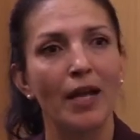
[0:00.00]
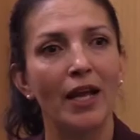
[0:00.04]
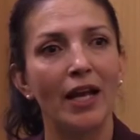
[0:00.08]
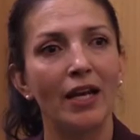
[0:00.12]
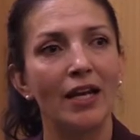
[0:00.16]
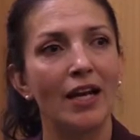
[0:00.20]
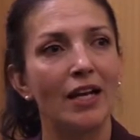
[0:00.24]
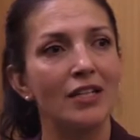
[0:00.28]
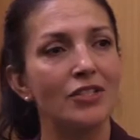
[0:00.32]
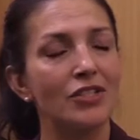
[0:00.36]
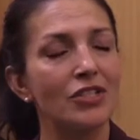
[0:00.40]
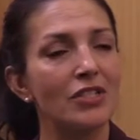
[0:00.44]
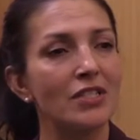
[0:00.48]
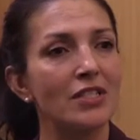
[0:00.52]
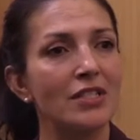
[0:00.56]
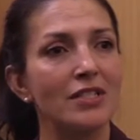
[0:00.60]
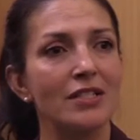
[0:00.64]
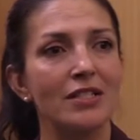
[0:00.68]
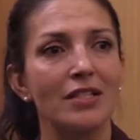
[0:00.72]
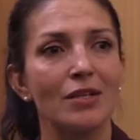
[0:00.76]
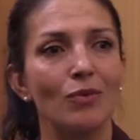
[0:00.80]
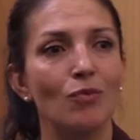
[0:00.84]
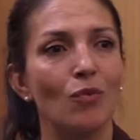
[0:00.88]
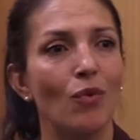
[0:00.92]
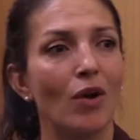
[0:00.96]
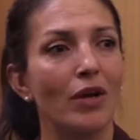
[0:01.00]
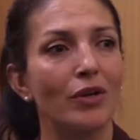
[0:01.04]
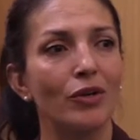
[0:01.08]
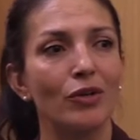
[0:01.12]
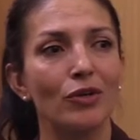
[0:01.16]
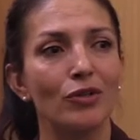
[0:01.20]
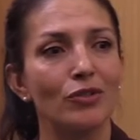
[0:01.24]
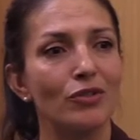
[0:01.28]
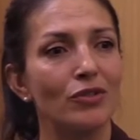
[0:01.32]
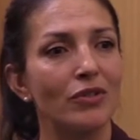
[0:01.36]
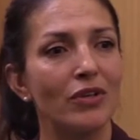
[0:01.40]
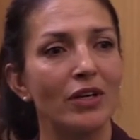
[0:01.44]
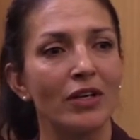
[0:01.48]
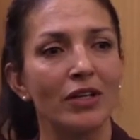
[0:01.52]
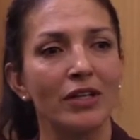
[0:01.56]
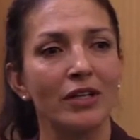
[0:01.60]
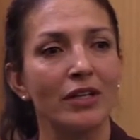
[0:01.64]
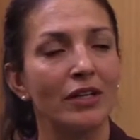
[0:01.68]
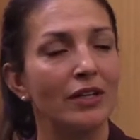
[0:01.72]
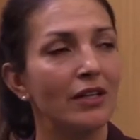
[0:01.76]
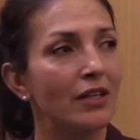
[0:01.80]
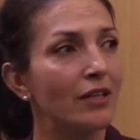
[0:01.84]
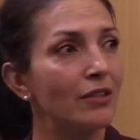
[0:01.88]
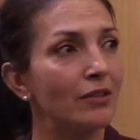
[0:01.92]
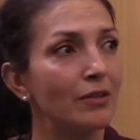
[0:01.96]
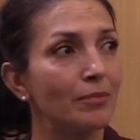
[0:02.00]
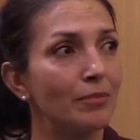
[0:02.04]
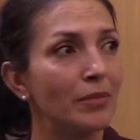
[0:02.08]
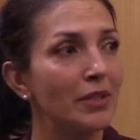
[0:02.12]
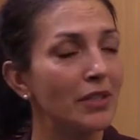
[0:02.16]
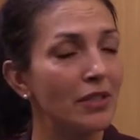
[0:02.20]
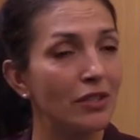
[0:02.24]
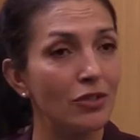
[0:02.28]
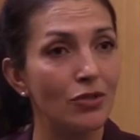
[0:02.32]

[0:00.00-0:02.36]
And I just didn't want her to help me,